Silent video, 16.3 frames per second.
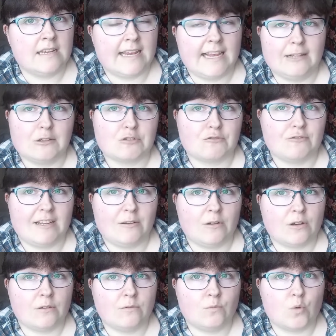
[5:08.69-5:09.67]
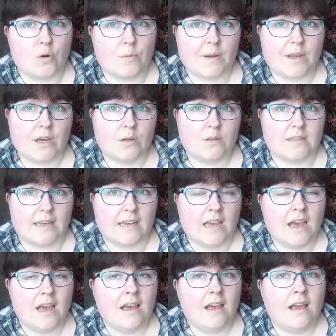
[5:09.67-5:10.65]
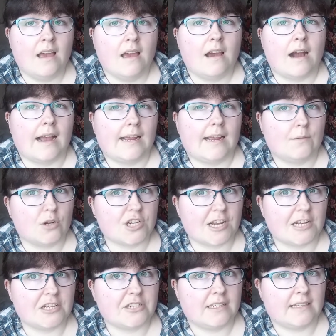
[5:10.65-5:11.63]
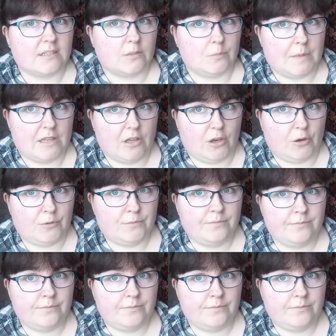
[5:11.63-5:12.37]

it looks really warm and cozy. I am going to change it a little bit though,